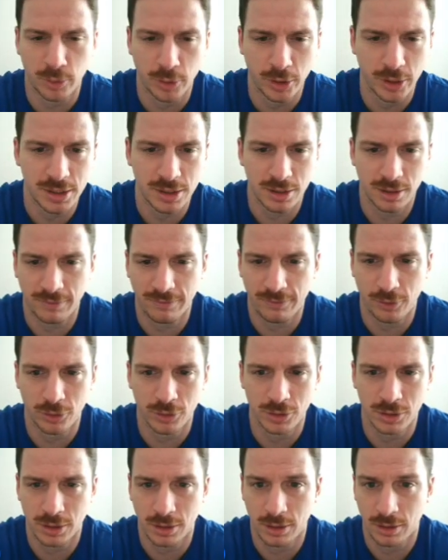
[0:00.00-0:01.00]
points in the
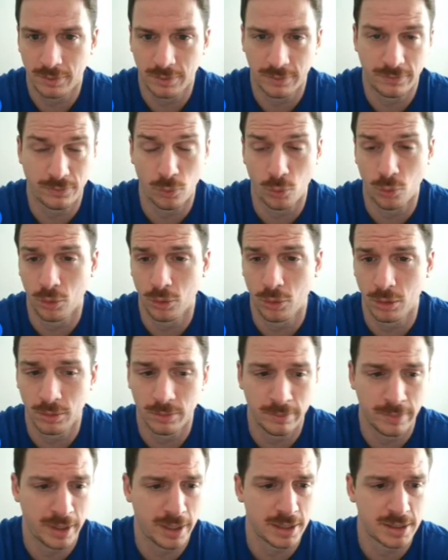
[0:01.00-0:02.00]
first
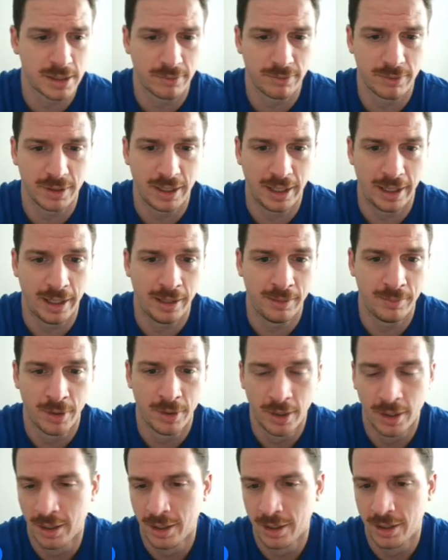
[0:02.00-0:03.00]
4 minutes of the game.
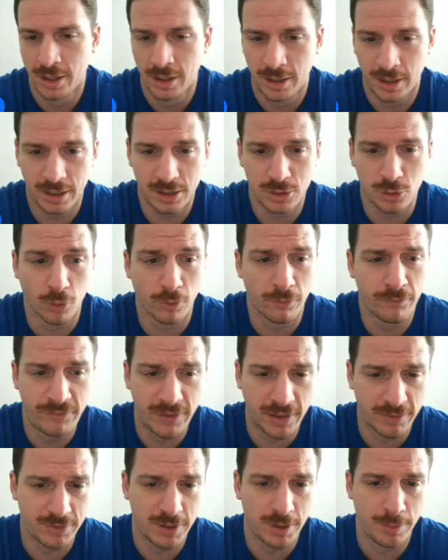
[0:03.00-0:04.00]
They scored
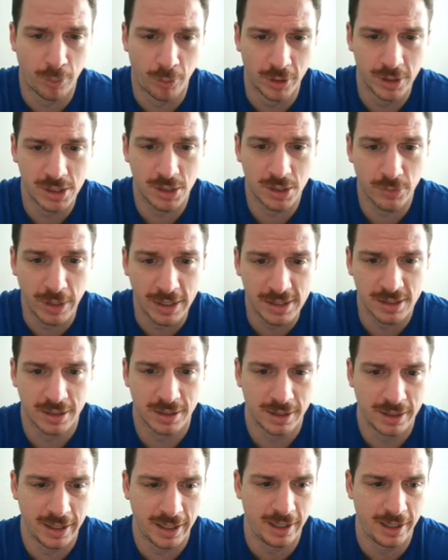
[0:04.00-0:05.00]
50 points the rest of
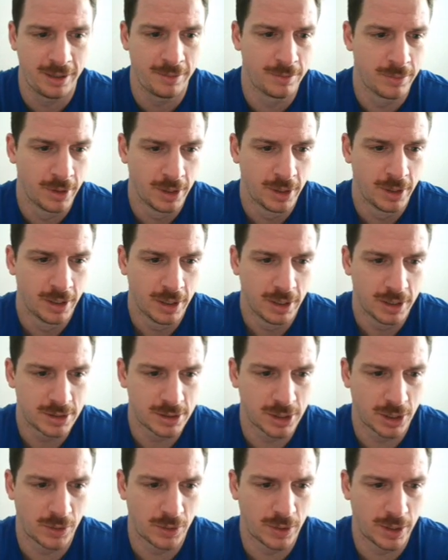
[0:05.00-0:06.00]
the game.
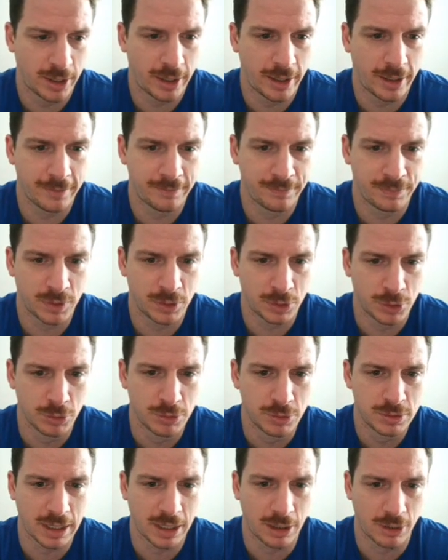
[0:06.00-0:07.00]
So
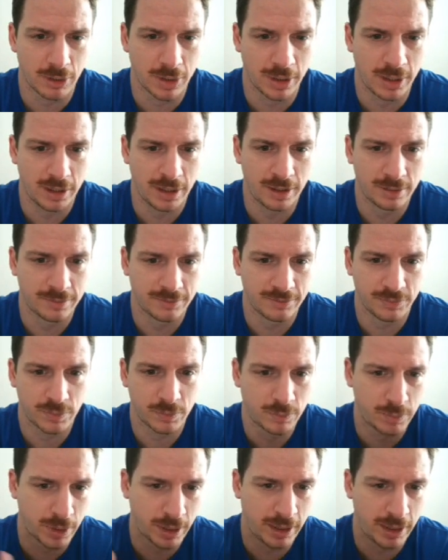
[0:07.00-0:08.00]
Duke settled in.
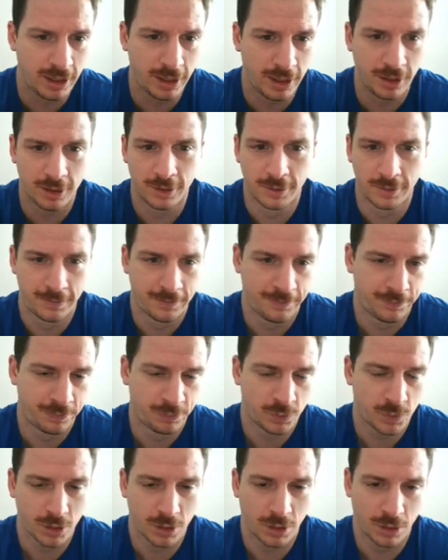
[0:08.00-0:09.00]
But here,
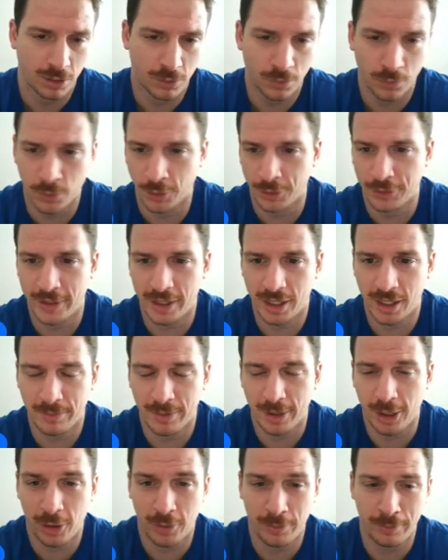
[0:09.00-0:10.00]
one thing
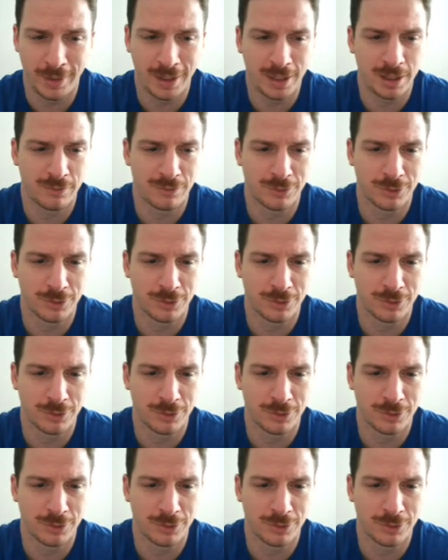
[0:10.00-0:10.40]
about me and